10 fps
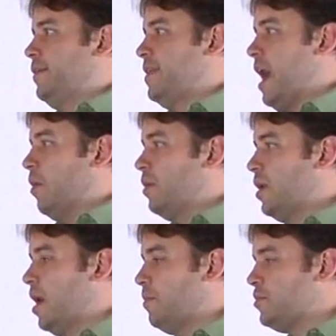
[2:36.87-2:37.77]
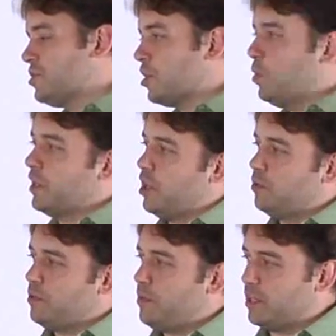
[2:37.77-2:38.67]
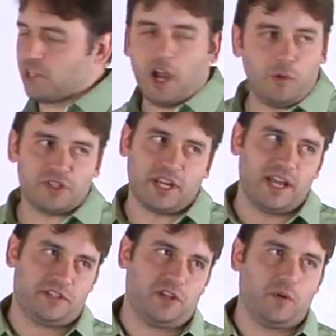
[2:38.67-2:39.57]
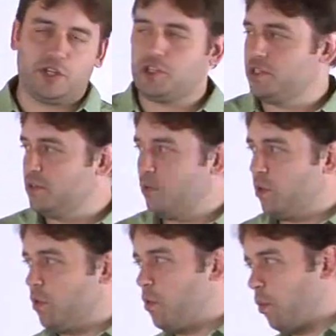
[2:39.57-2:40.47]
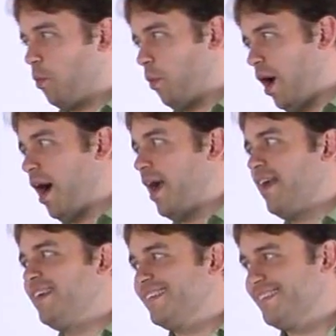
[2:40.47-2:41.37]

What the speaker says: Now, just a quick note, because I always get asked the question, why?